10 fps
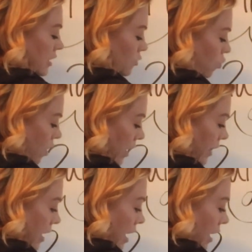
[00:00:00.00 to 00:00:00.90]
is
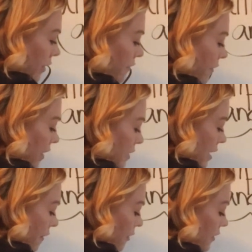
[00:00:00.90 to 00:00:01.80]
1
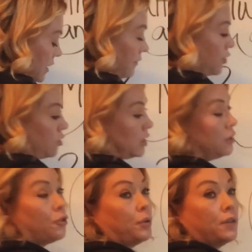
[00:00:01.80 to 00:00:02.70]
5/7. If you
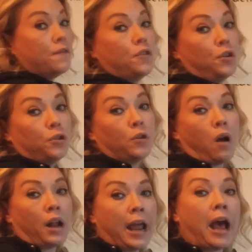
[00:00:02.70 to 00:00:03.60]
need a
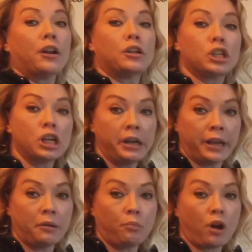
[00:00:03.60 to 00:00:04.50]
review on how to turn an
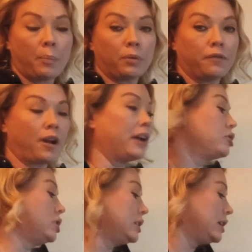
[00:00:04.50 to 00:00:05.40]
improper
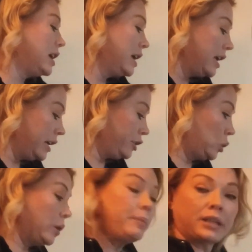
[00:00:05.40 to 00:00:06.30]
fraction
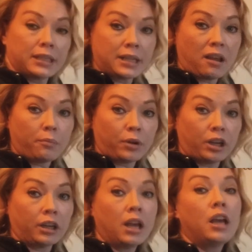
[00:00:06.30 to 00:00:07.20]
into a mixed
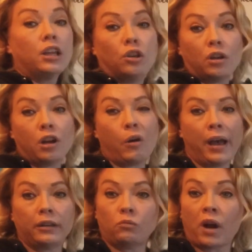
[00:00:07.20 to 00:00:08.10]
number, you can go
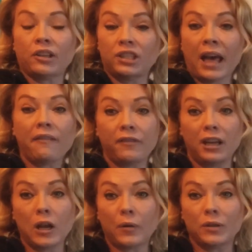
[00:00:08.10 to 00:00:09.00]
ahead and watch that
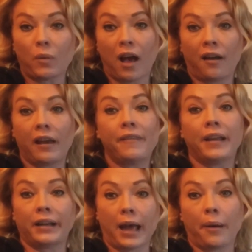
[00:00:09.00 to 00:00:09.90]
video as well and
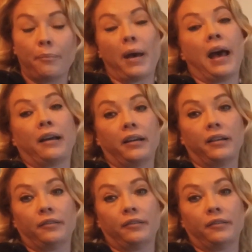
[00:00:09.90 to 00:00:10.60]
then come back